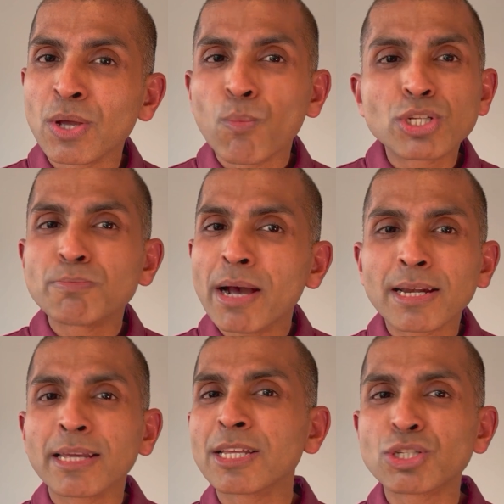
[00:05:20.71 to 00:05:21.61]
which might
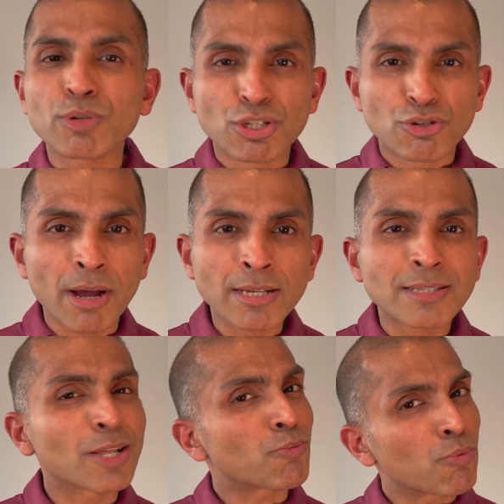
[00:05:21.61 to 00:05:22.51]
lead us to address
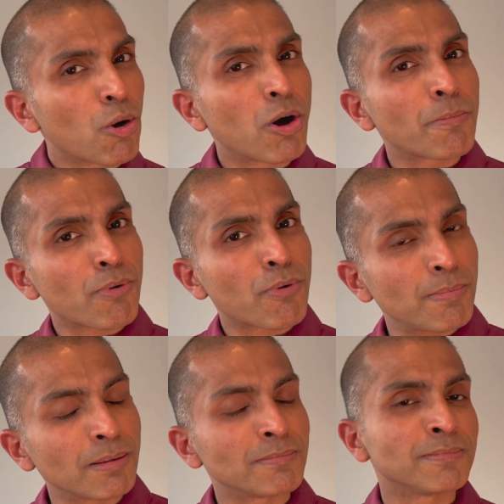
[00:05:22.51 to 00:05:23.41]
the wrong
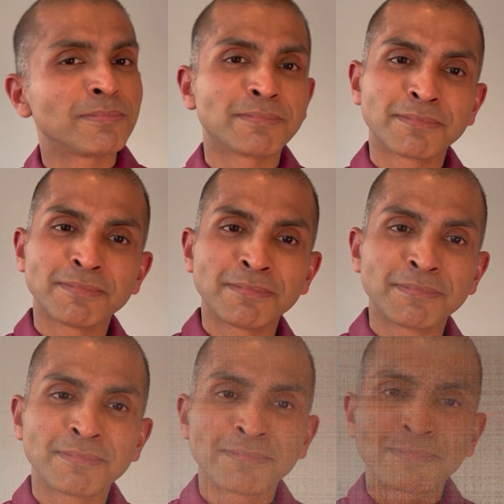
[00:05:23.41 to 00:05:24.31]

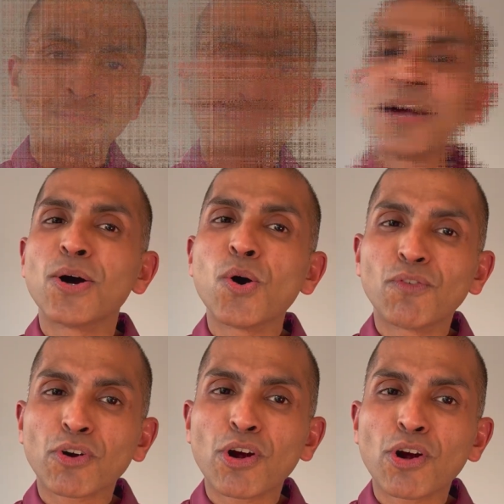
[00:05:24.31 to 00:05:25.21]
problem.
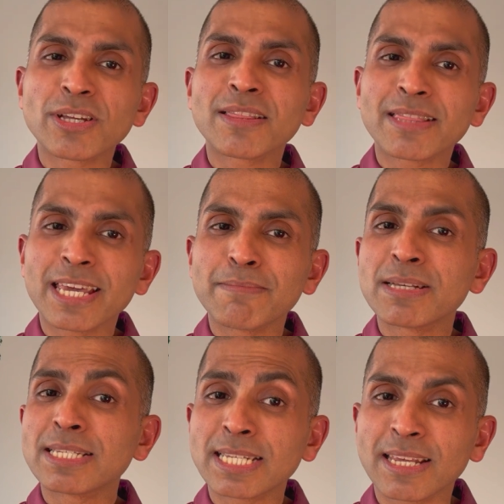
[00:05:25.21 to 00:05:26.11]
Overarching theme
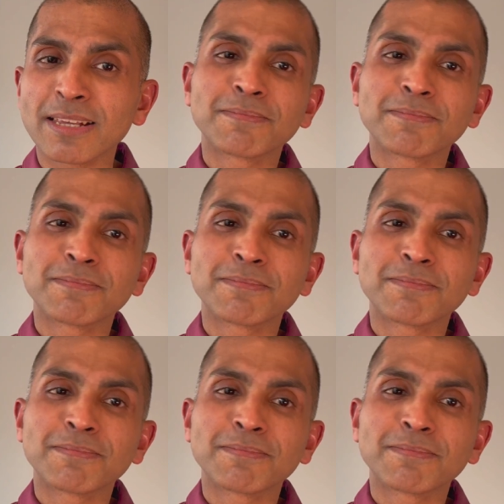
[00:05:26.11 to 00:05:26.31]
C.